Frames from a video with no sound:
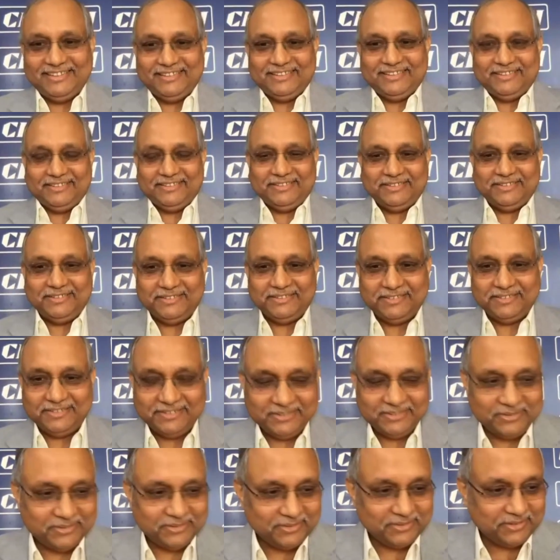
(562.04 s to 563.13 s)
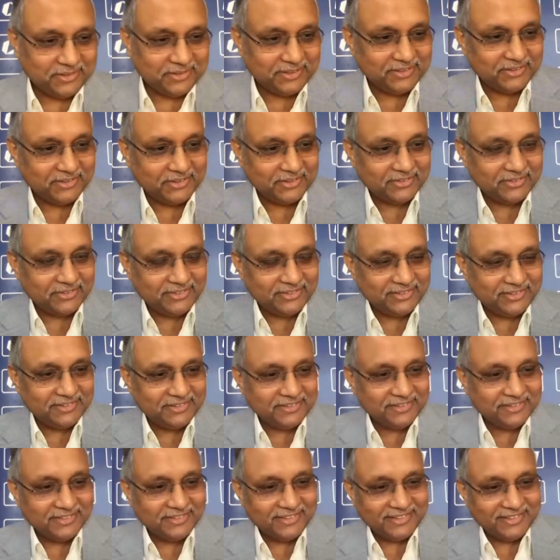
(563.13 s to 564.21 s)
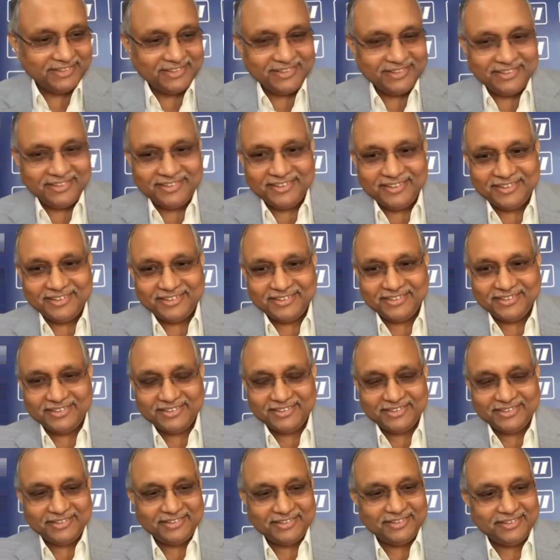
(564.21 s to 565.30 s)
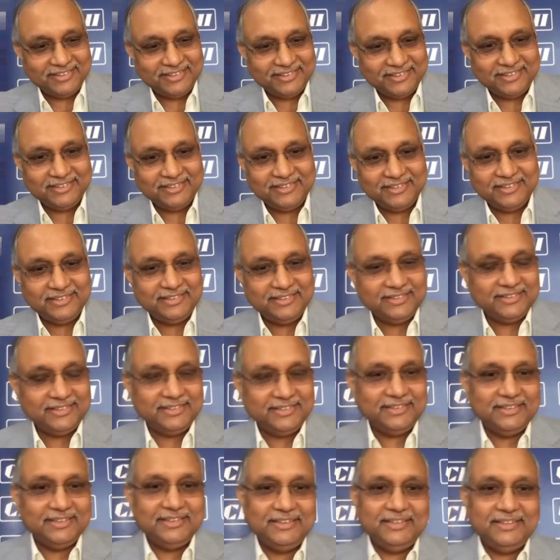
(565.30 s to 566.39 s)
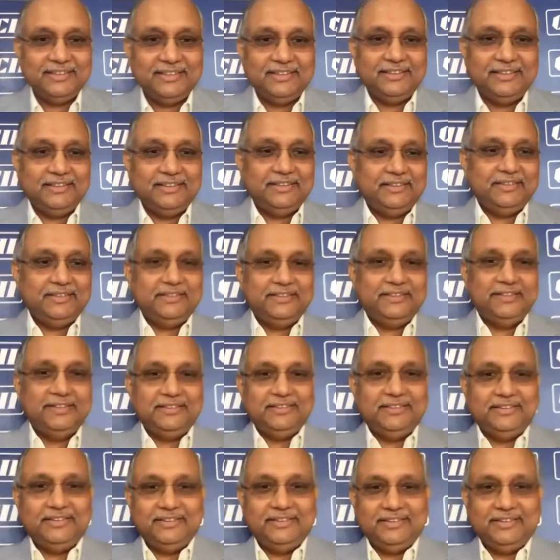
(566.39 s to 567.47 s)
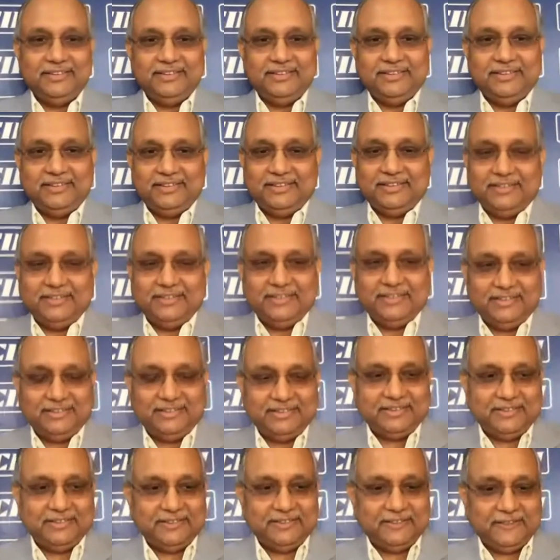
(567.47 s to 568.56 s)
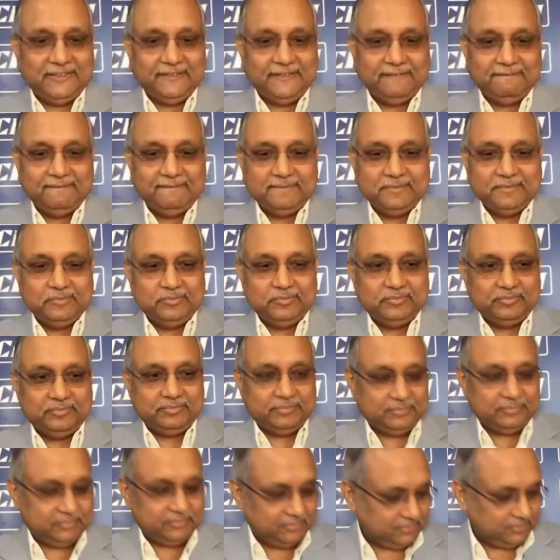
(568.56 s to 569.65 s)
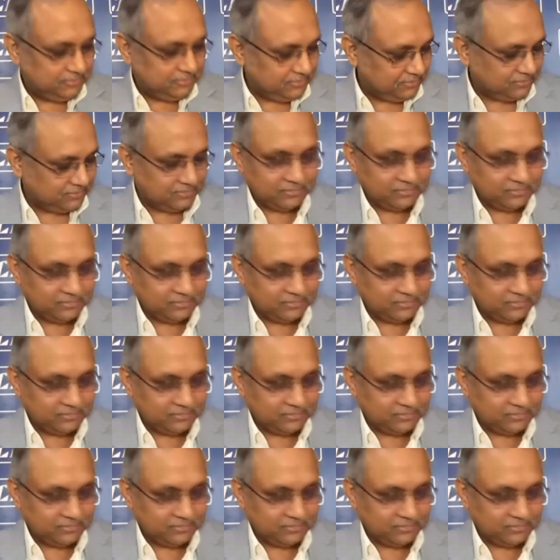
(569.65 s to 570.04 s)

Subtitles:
The person shown says nothing.